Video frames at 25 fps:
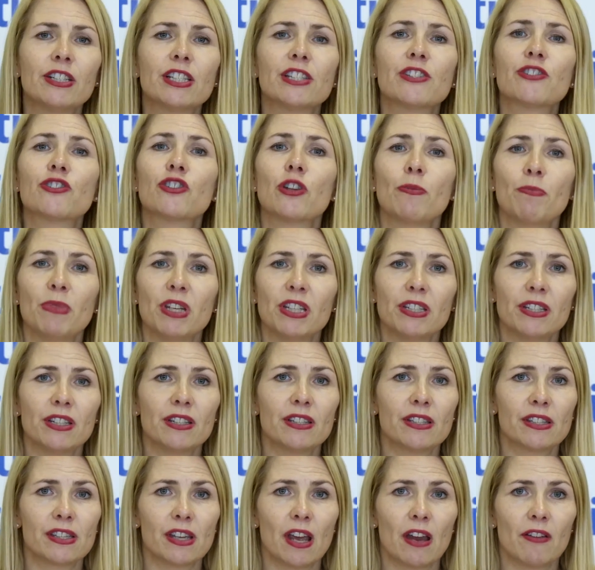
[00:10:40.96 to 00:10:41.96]

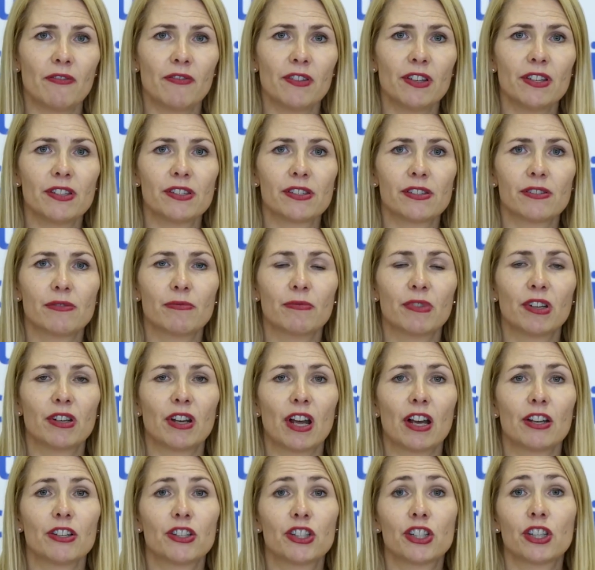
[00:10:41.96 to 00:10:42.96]
distributed service, we're
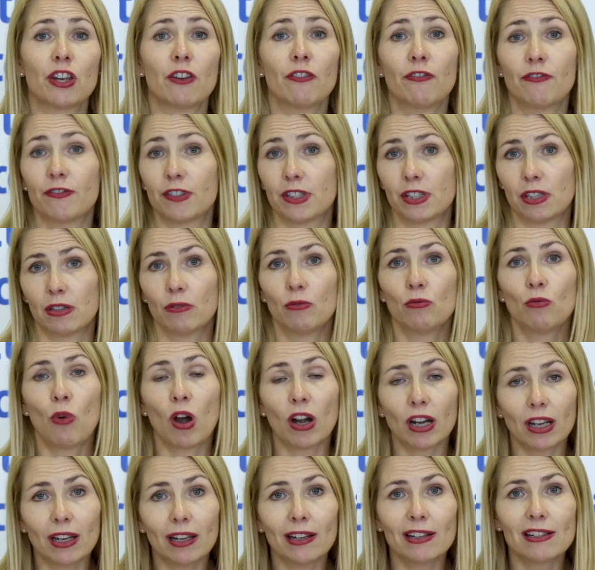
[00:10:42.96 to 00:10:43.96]
a shift
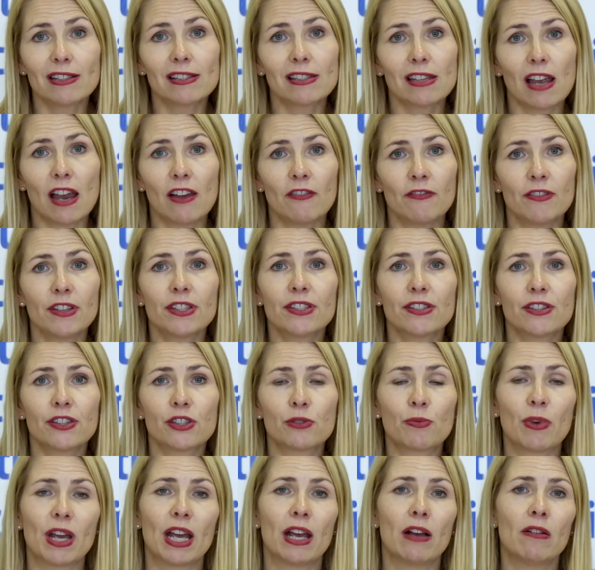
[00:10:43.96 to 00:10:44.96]
working service as
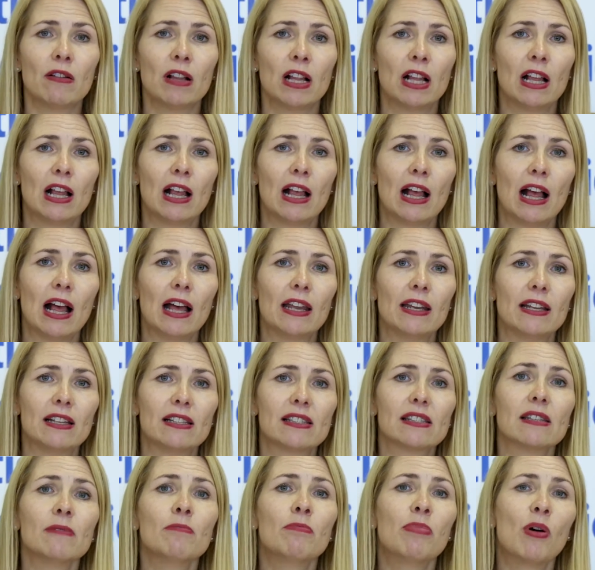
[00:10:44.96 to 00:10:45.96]
well, and
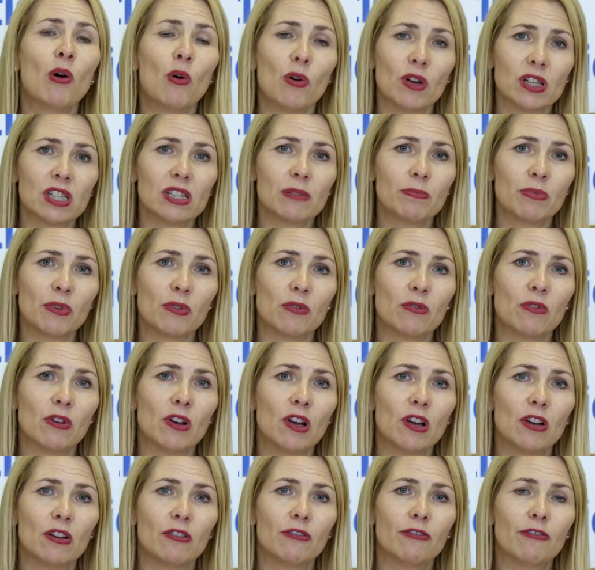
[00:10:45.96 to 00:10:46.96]
it's impossible
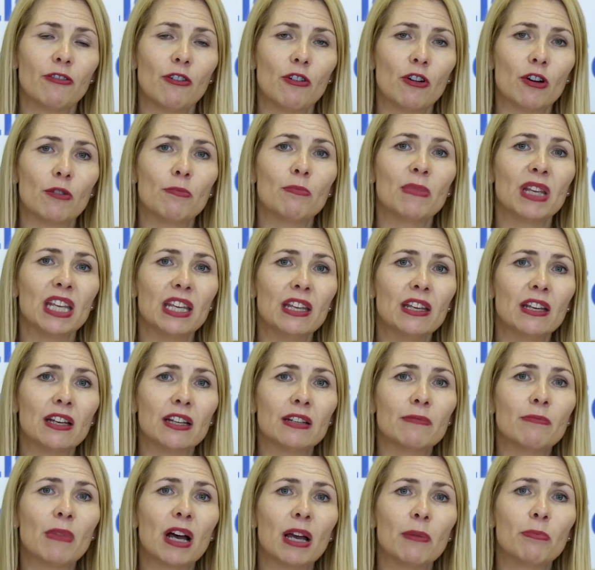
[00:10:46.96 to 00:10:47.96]
for me
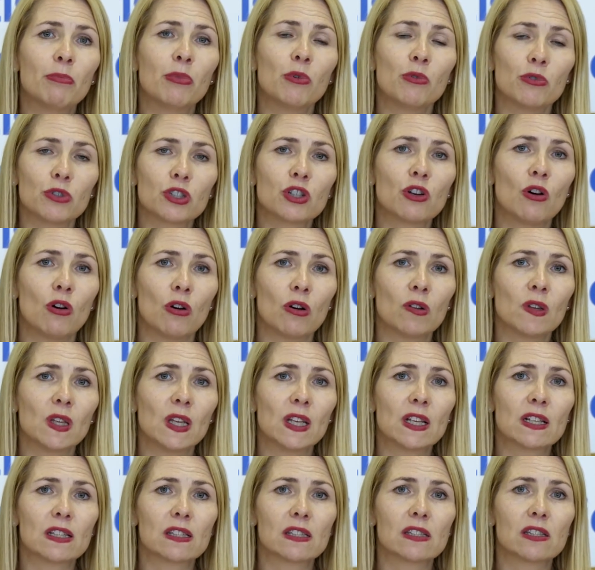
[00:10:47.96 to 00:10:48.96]
and my board
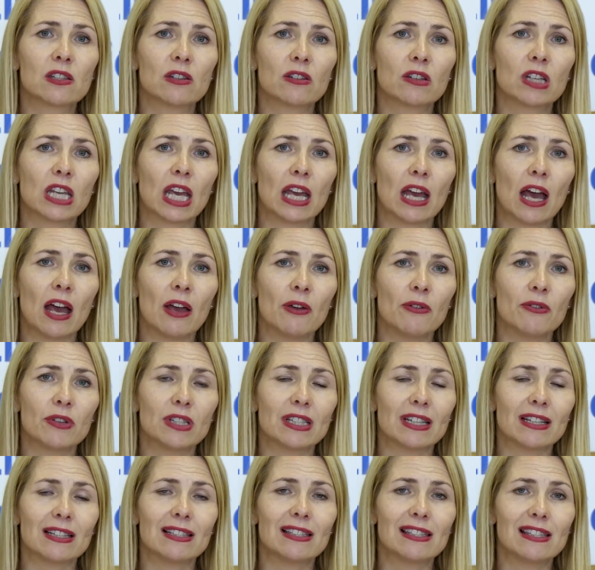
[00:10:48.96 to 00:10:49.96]
colleagues to get out
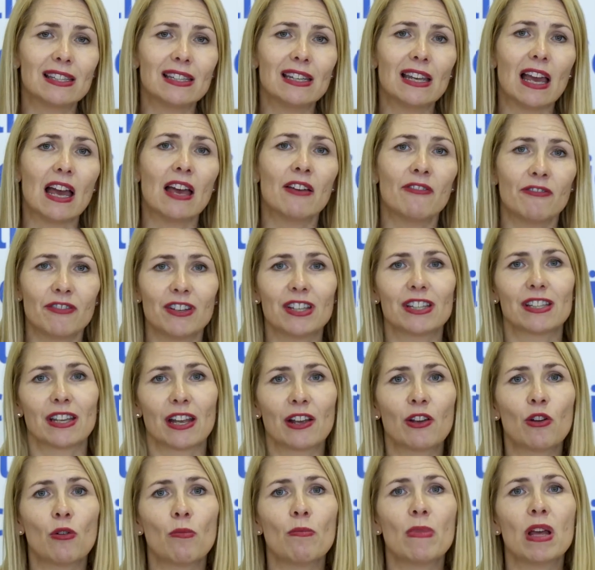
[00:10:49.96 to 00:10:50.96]
and see every
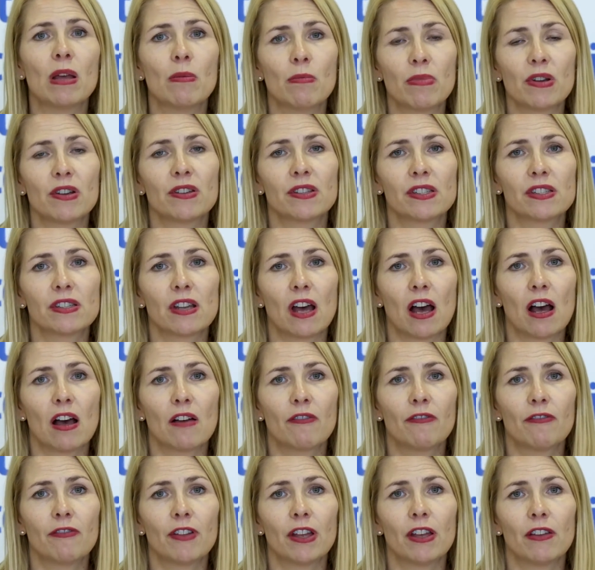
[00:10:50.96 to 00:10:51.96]
single member of staff
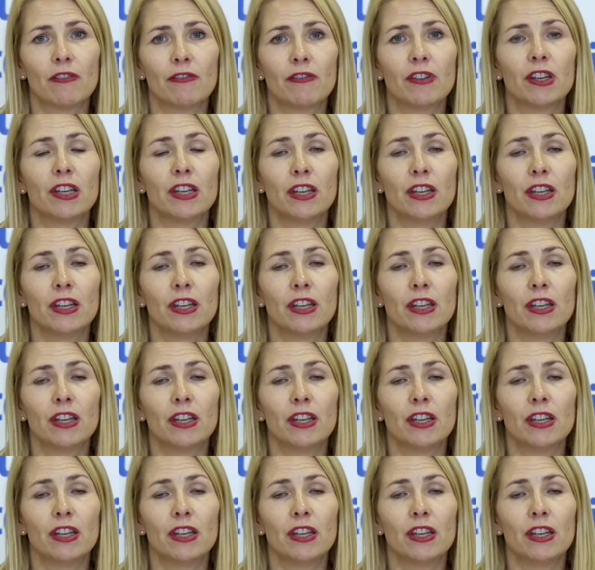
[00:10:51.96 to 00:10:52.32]
every